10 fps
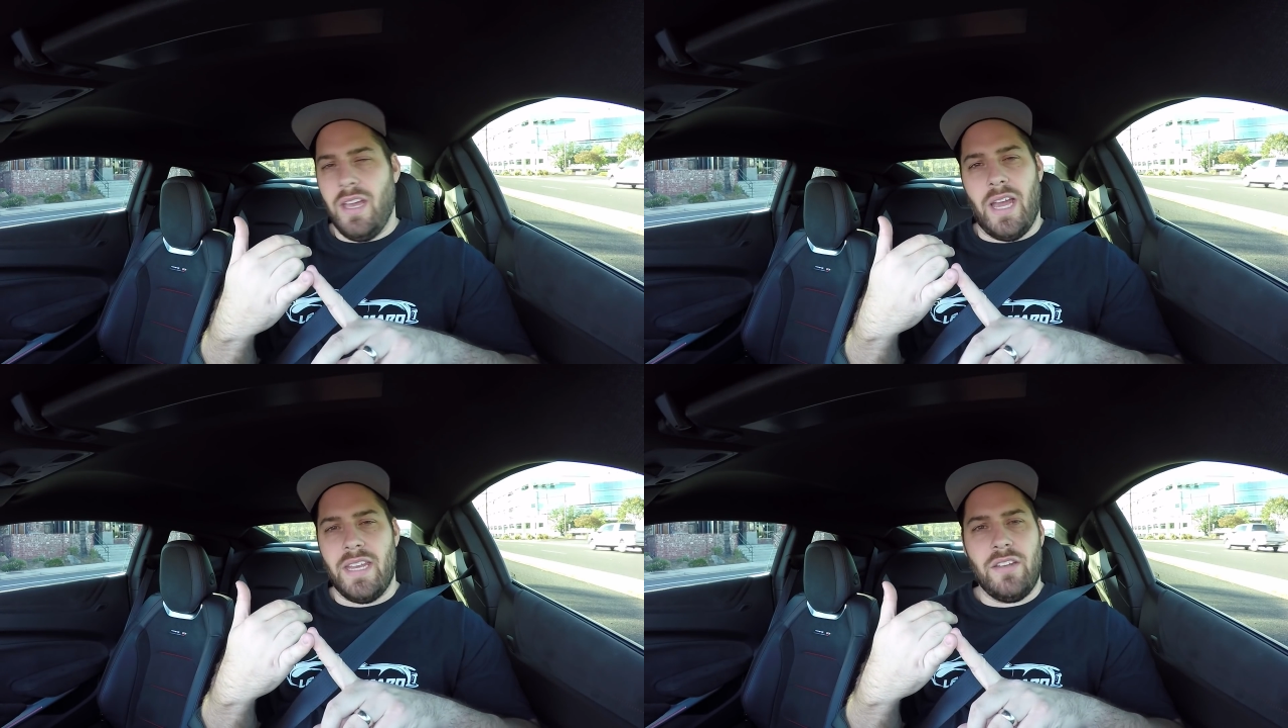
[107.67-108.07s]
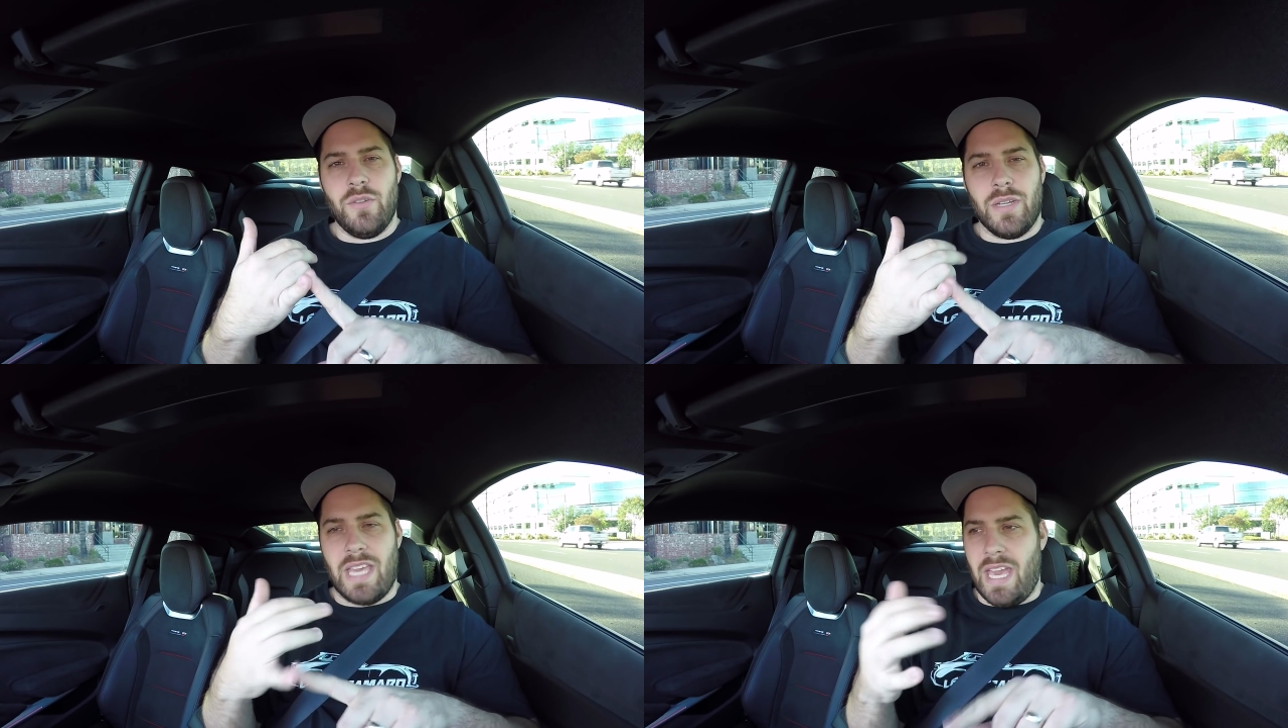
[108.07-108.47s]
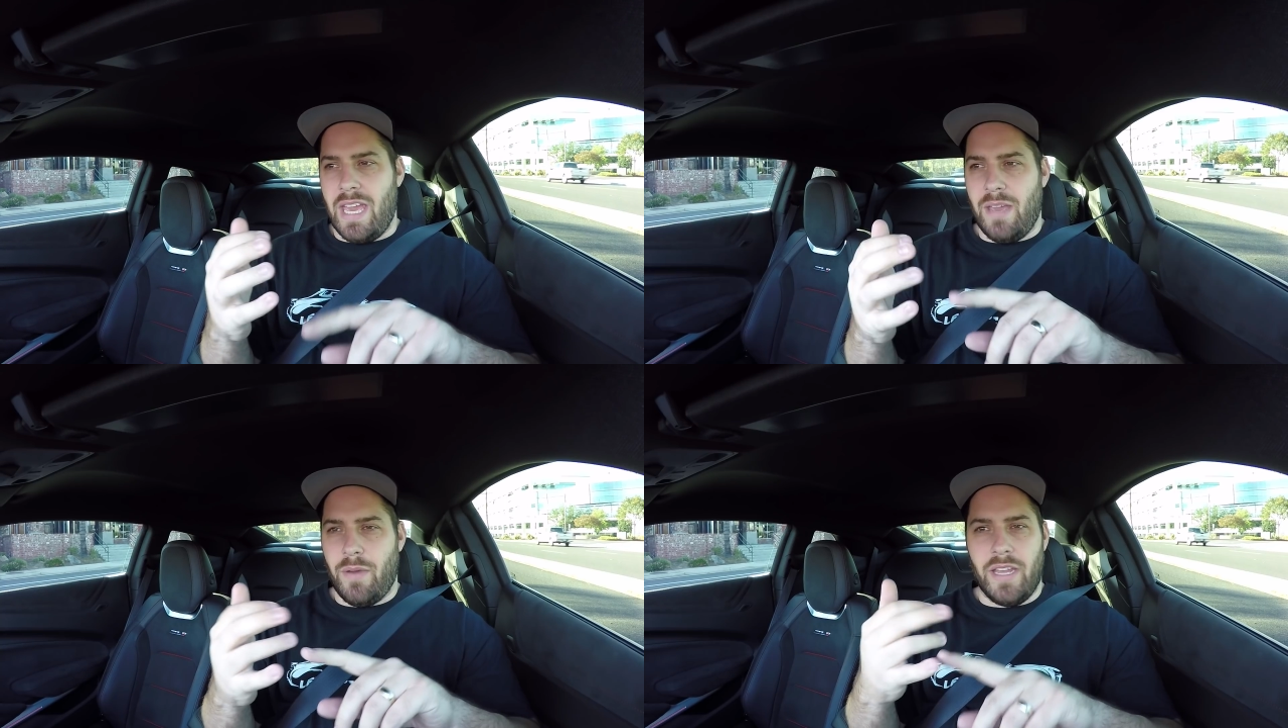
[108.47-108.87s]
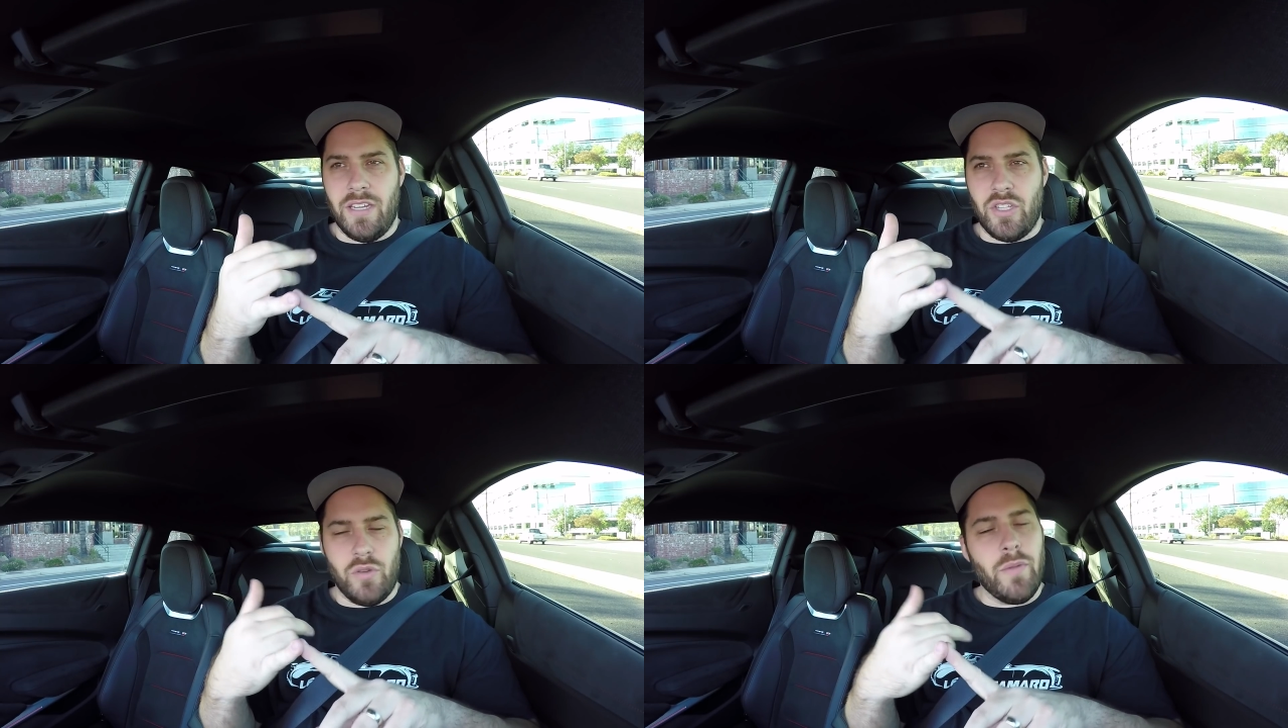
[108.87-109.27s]
I didn't do a cam, I
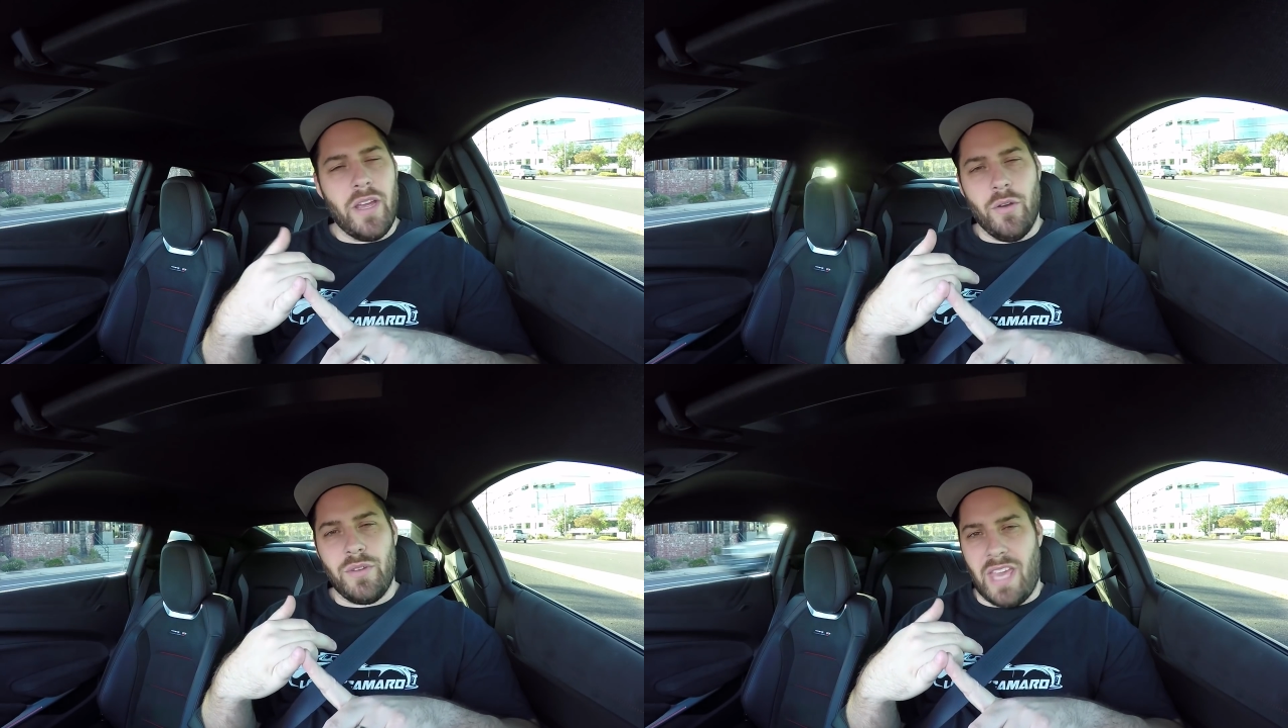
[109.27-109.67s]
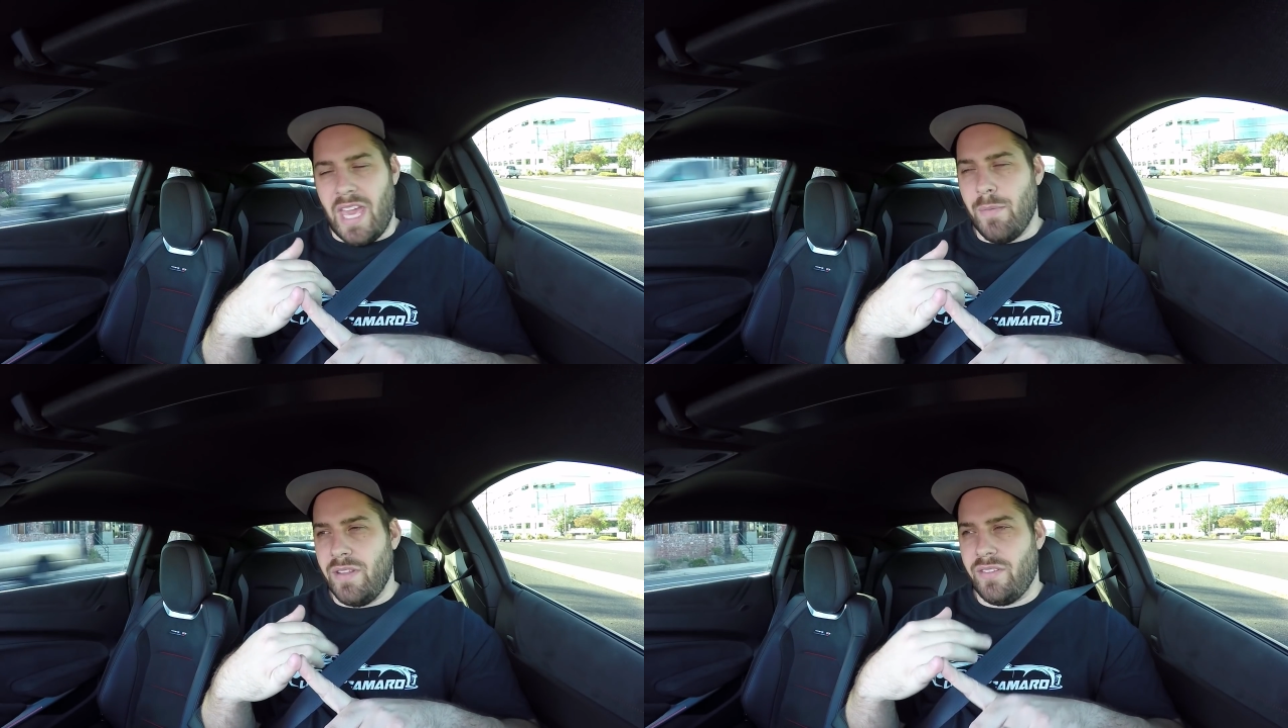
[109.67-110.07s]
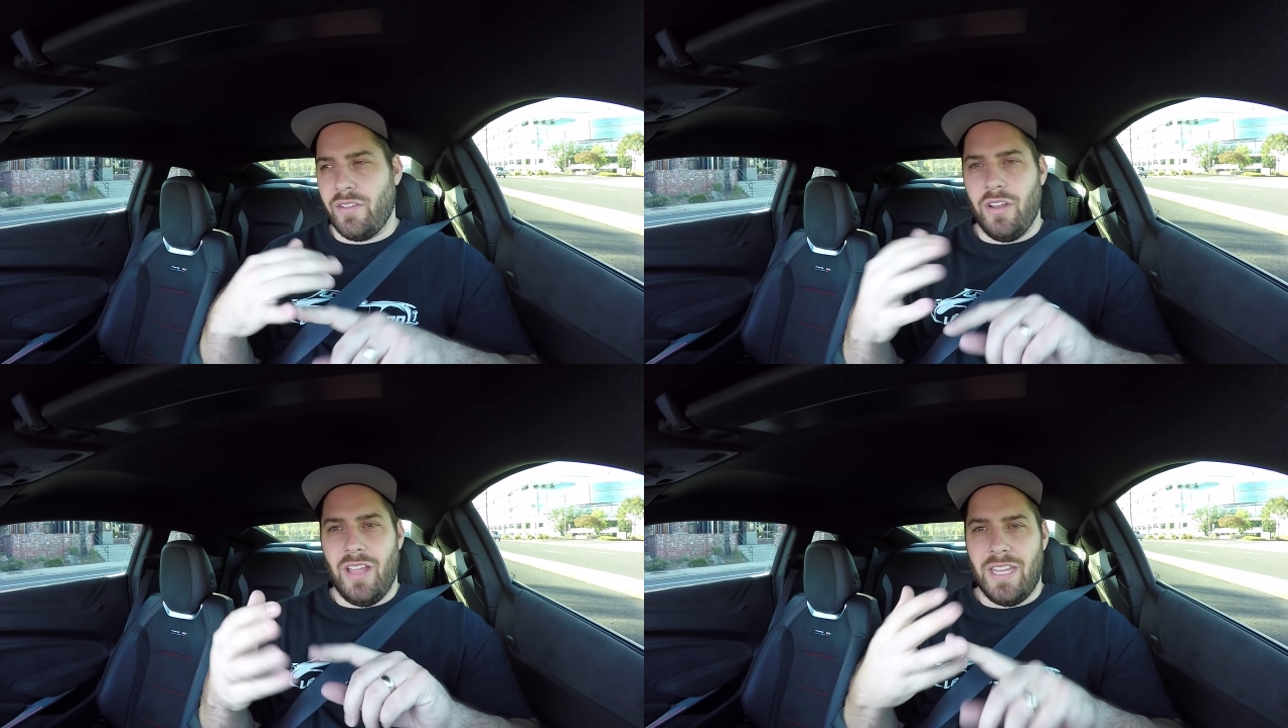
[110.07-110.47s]
didn't do my own cam install,